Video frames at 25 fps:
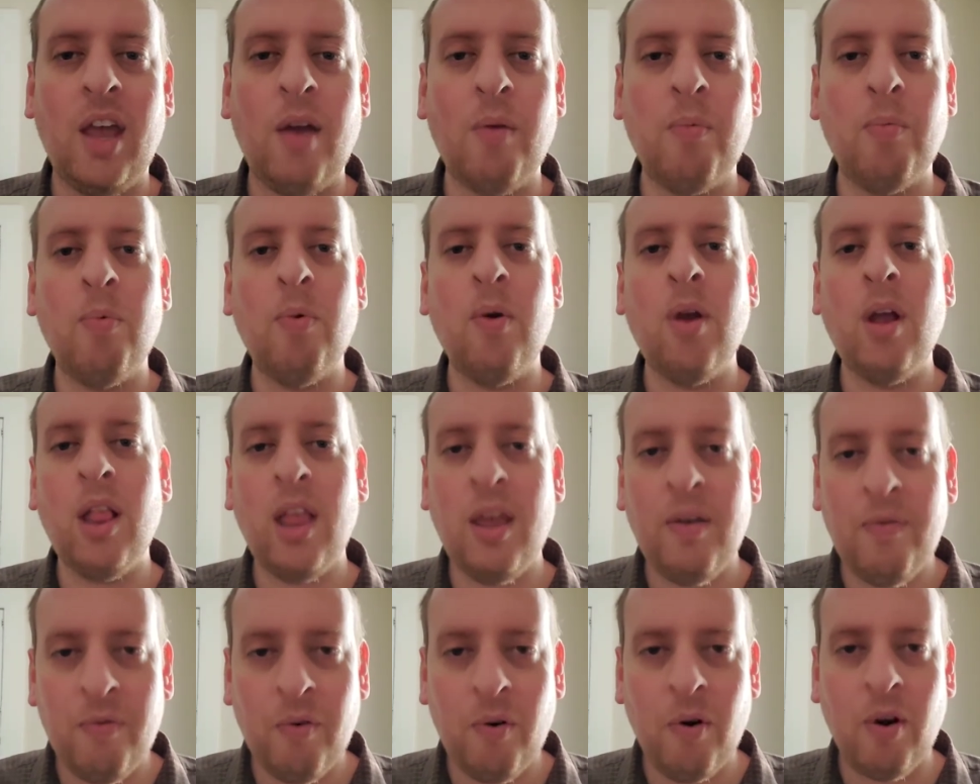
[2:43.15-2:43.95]
It
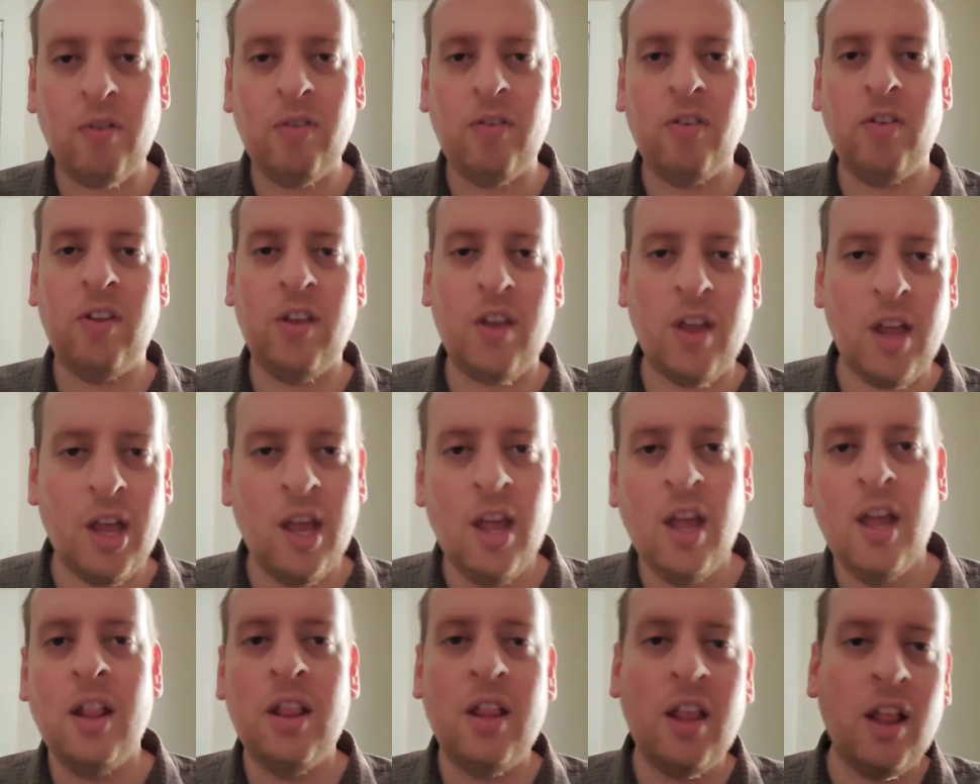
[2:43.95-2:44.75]
really forces you
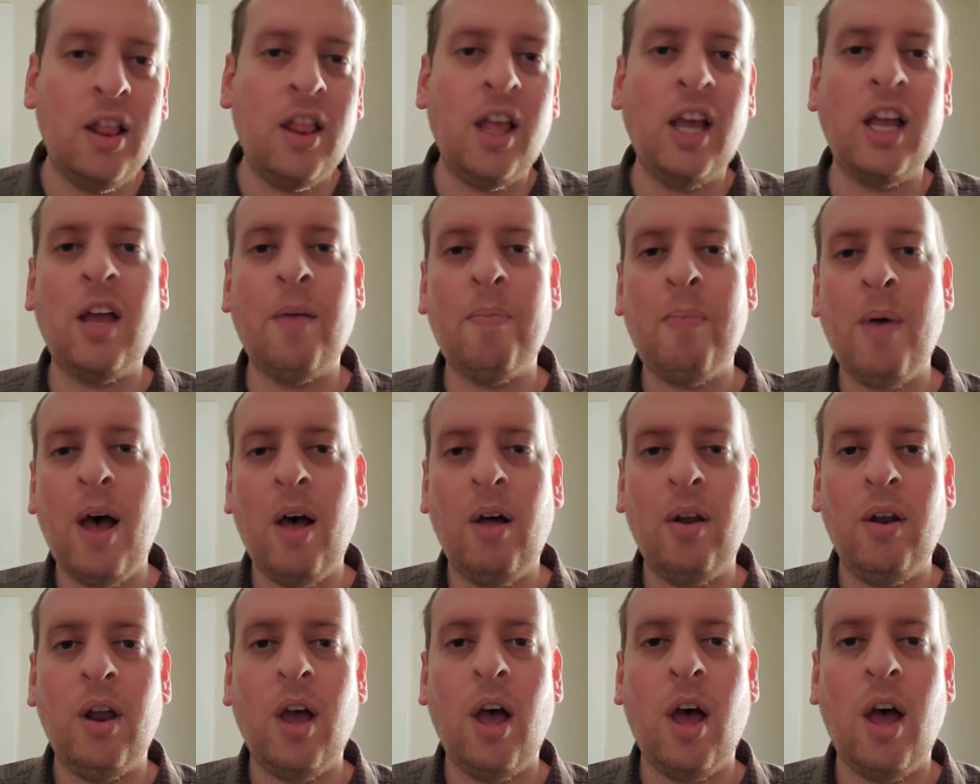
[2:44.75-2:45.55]
to think
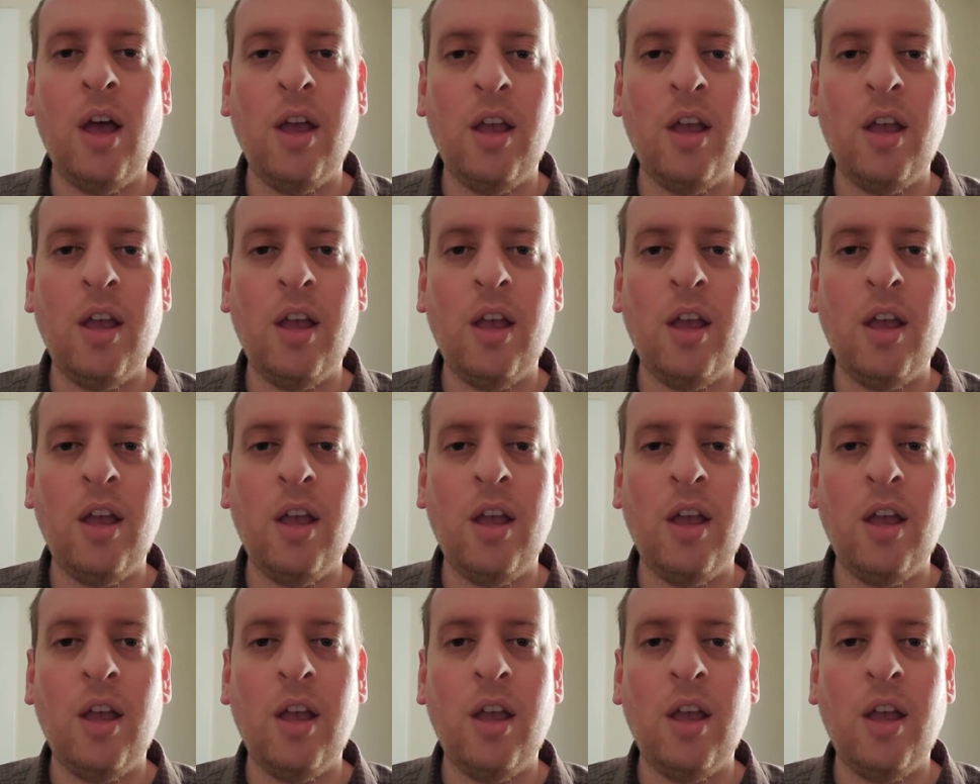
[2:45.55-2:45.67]
about